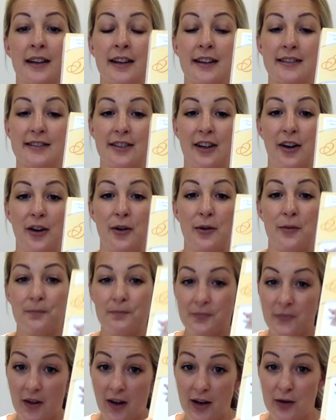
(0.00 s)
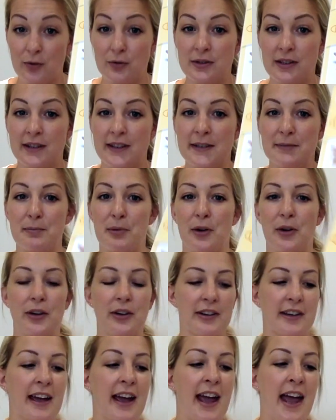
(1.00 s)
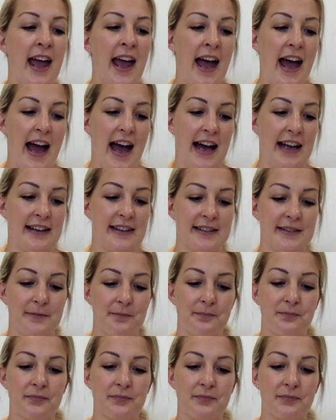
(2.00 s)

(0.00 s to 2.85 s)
So I ordered this book, and